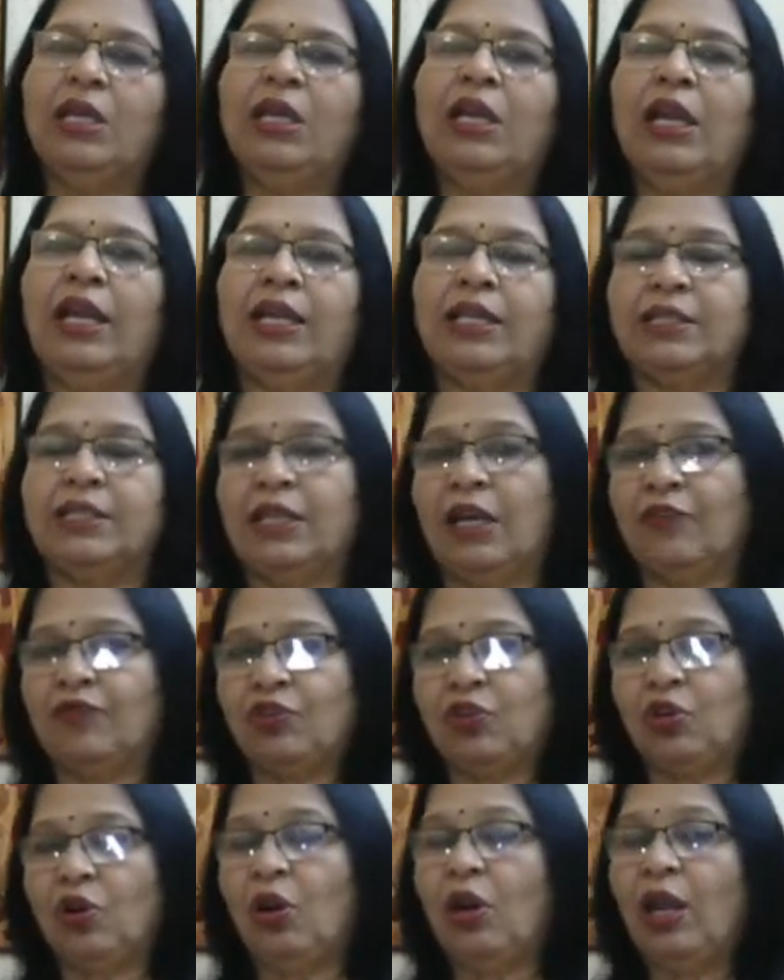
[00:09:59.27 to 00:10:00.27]
it is
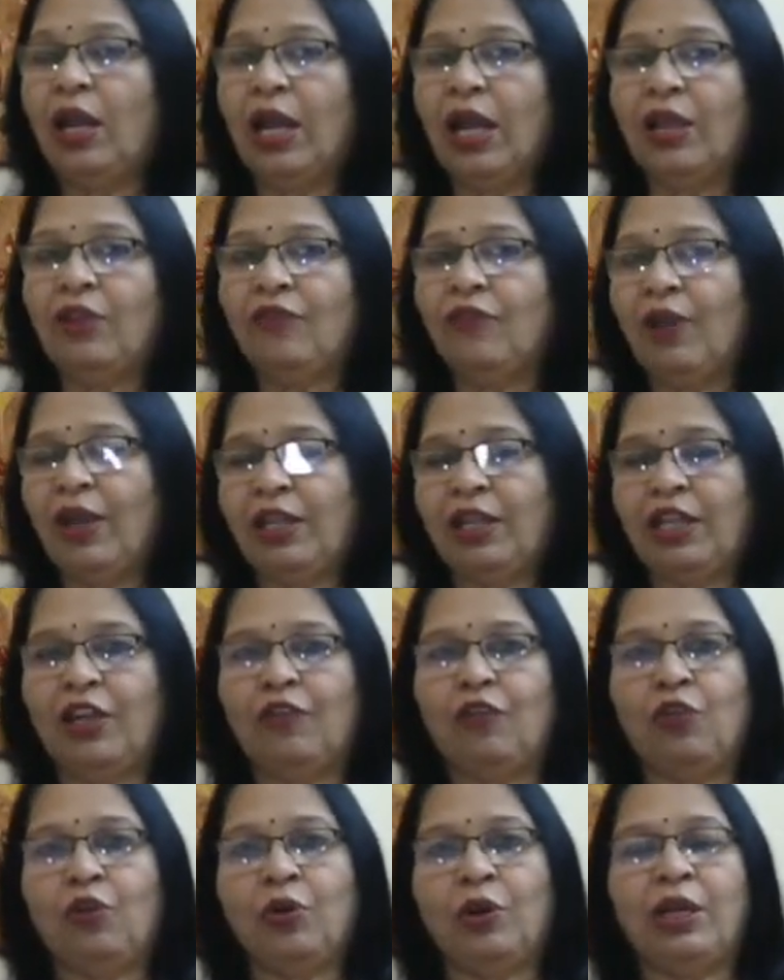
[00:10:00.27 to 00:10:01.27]
after all life and
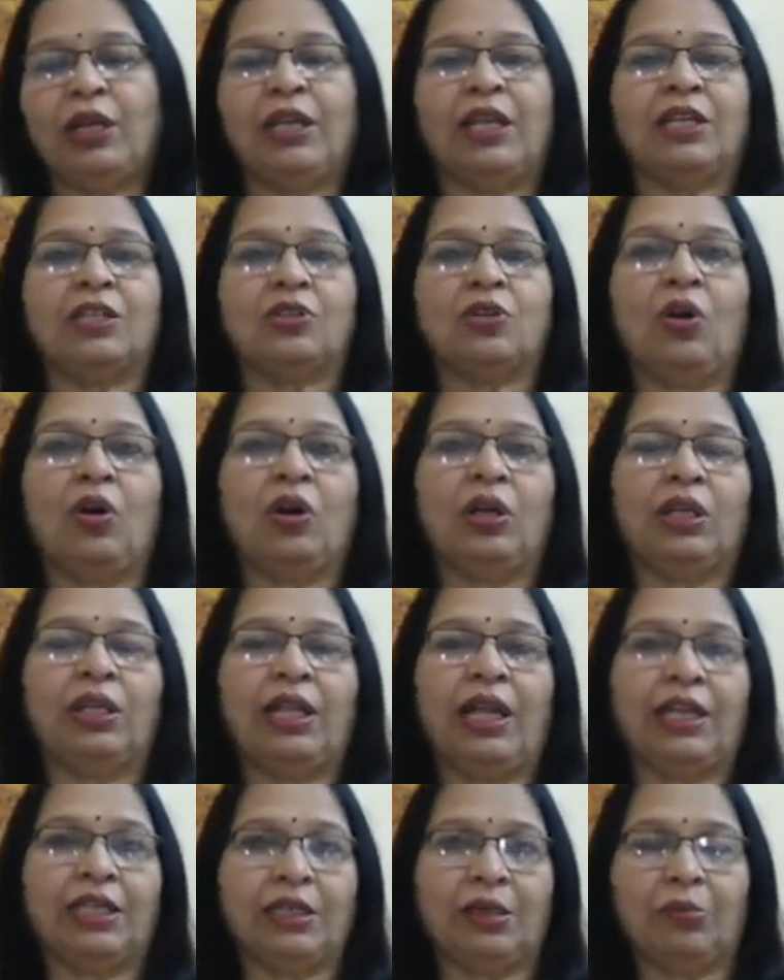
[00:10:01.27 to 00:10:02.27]
therefore it has got
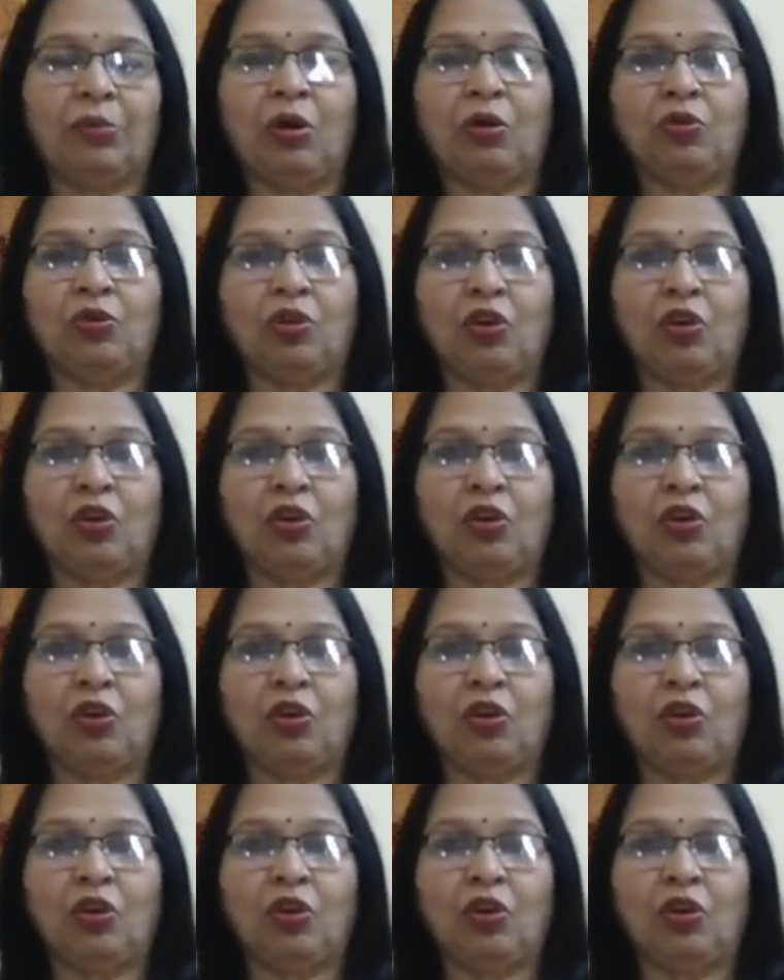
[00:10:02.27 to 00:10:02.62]
that amount